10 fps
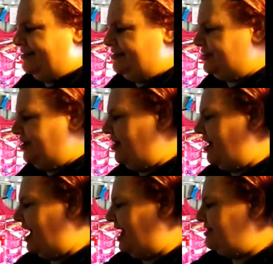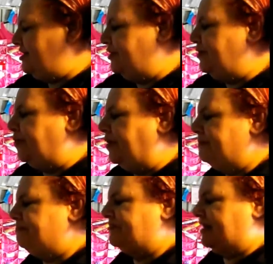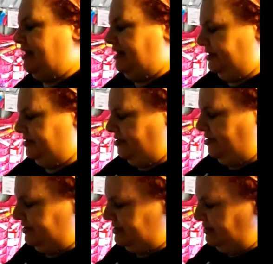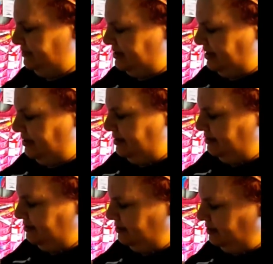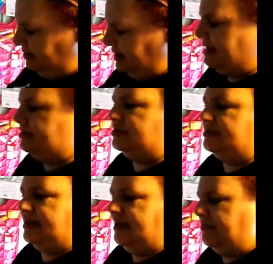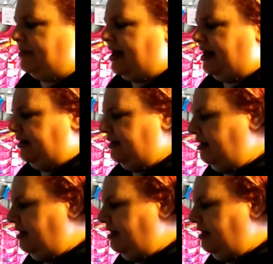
So I knew, you know, obviously with the little catches and that at the back.